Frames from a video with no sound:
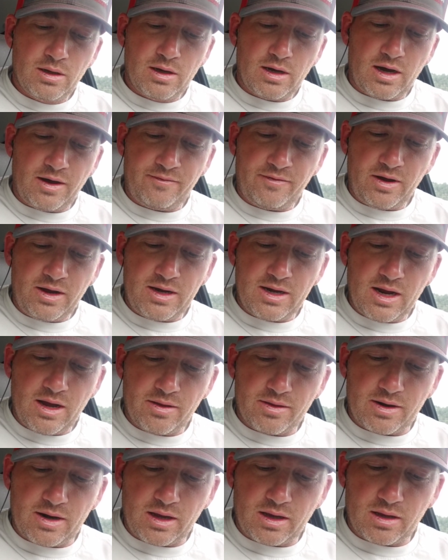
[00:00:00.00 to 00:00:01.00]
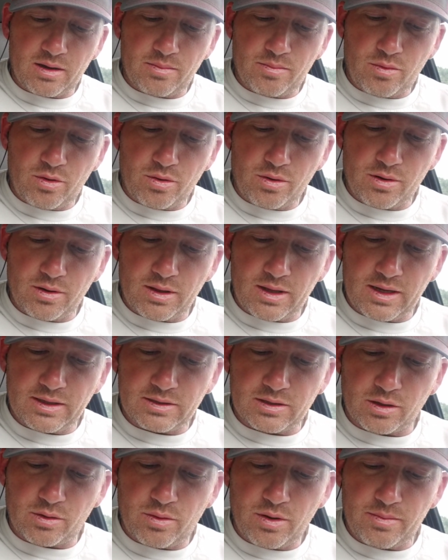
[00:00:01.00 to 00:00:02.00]
I find now that I can more or less
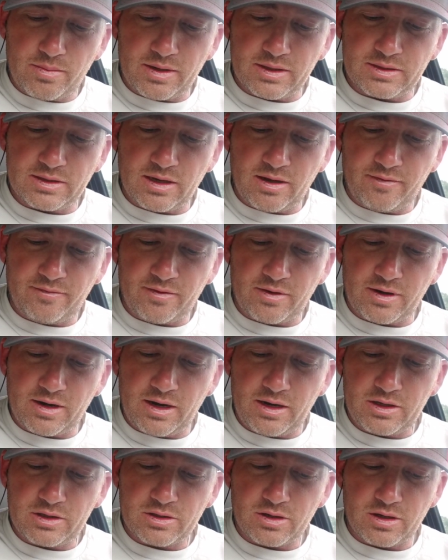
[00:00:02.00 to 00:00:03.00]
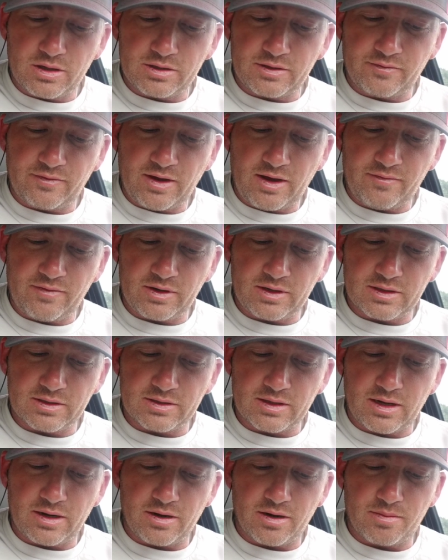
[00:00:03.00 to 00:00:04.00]
acquit myself on any charge of having
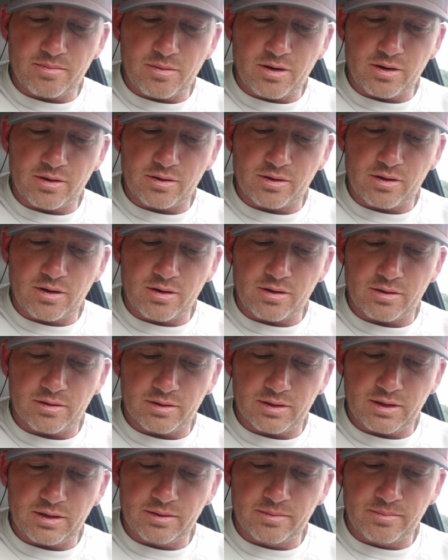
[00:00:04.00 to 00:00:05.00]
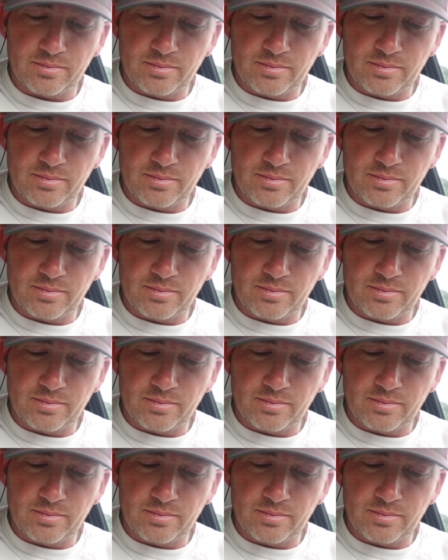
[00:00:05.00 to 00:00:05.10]
desired Martin carnally.